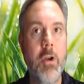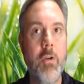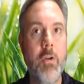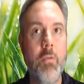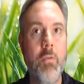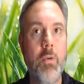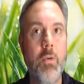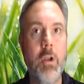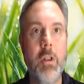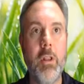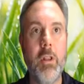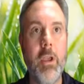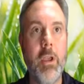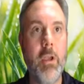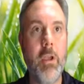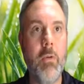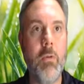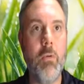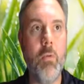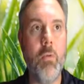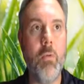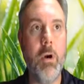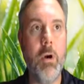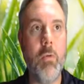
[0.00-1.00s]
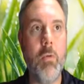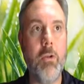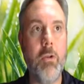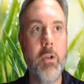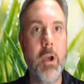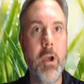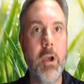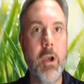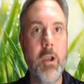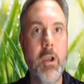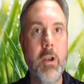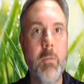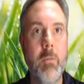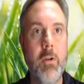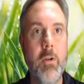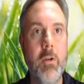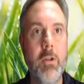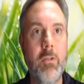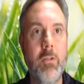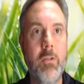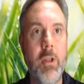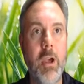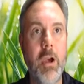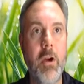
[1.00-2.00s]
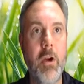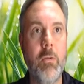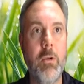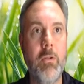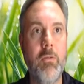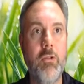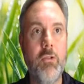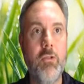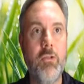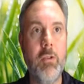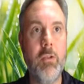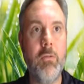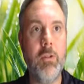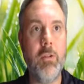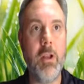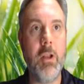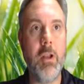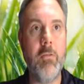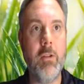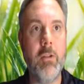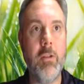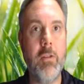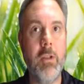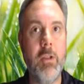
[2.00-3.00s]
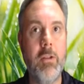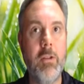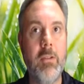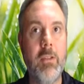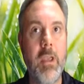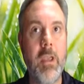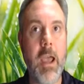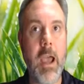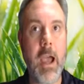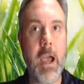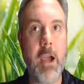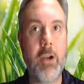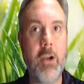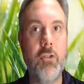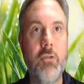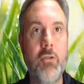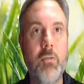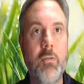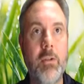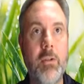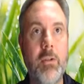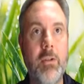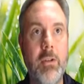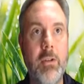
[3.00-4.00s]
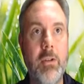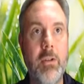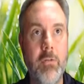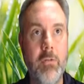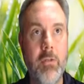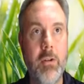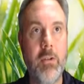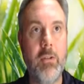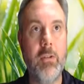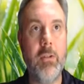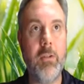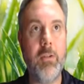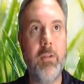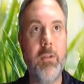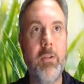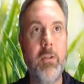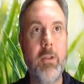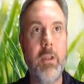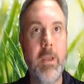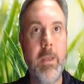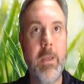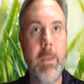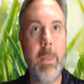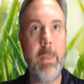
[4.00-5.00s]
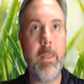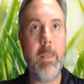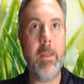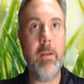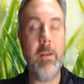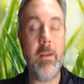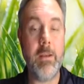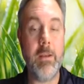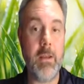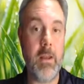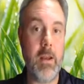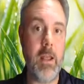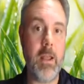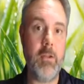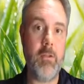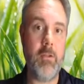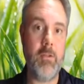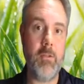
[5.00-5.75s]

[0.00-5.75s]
Really, what we're talking about is now we've shifted everything to the actual differences in the DNA